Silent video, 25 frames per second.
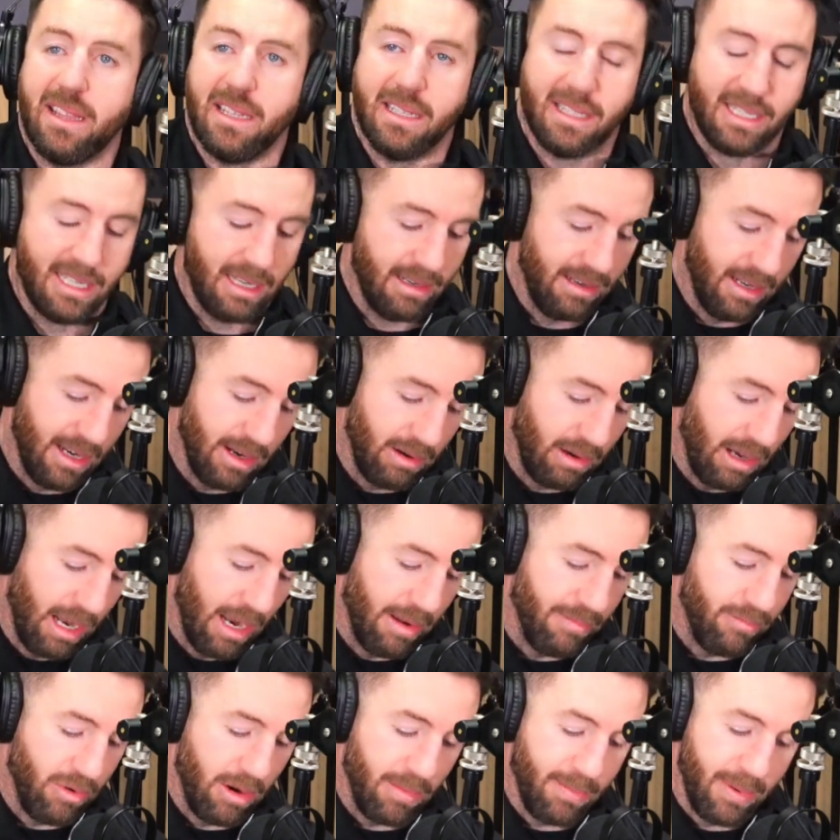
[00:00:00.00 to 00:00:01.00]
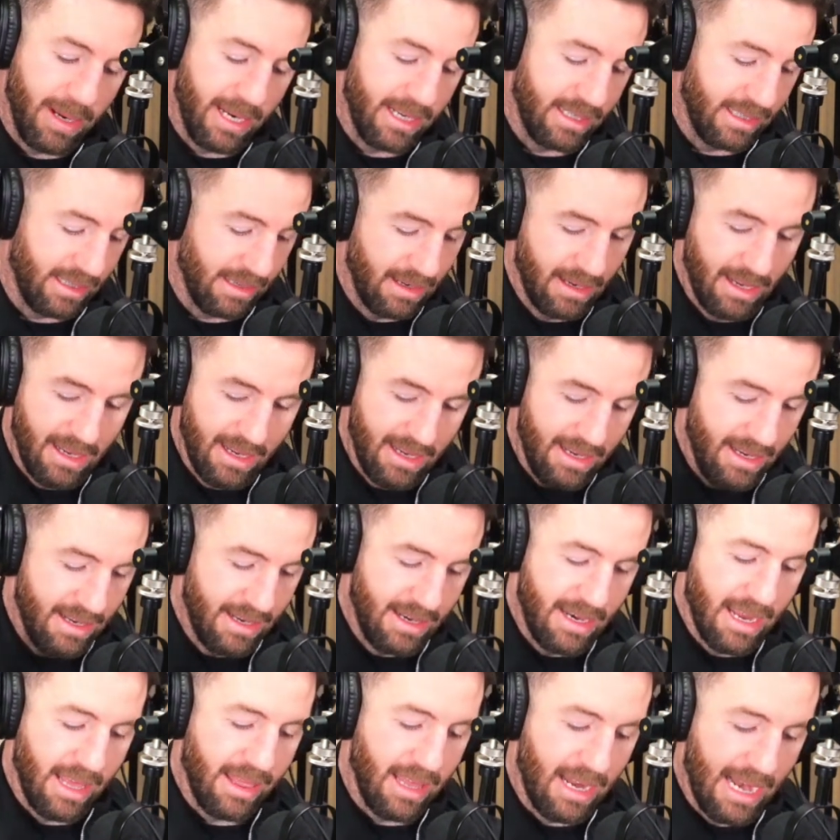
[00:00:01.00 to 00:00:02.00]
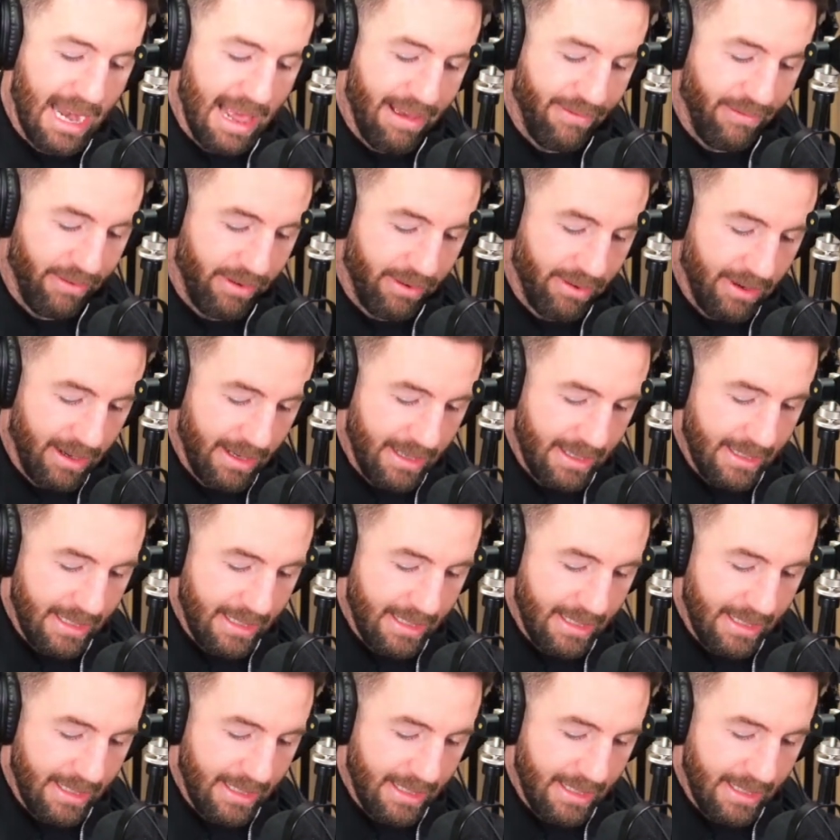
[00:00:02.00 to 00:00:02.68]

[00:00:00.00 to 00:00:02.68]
Then club rugby is another level.